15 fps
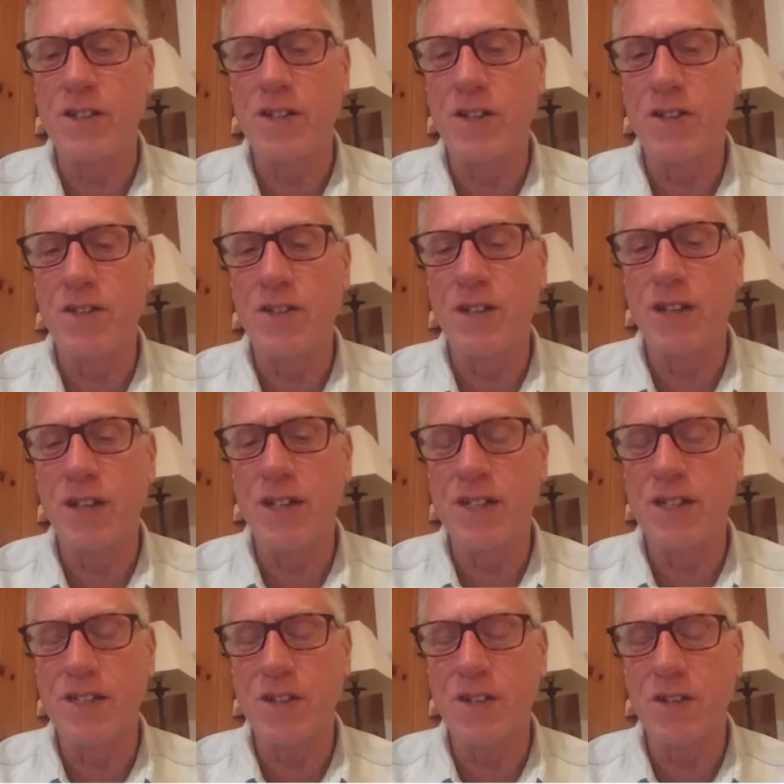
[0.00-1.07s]
the, as
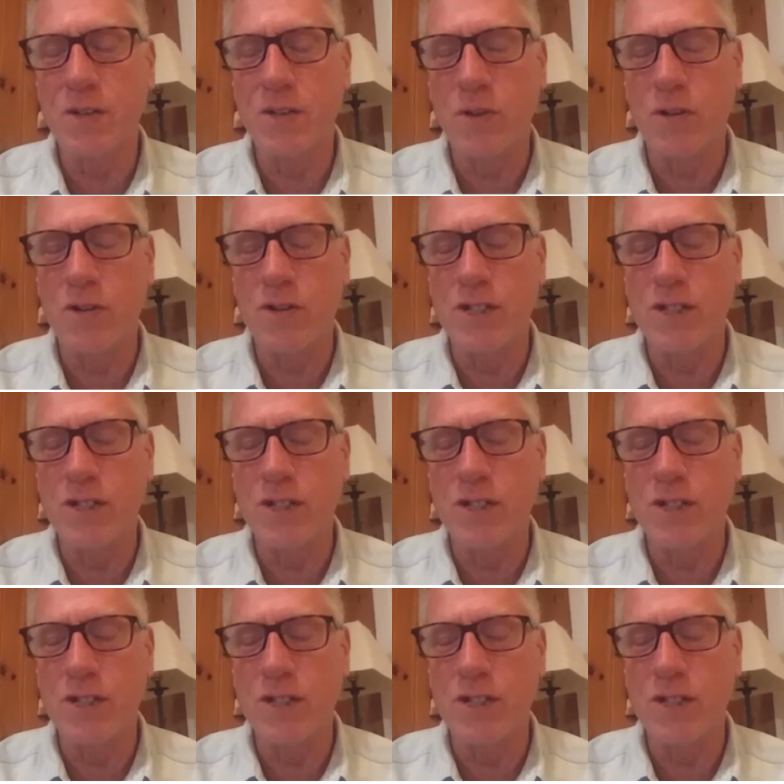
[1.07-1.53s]
the quote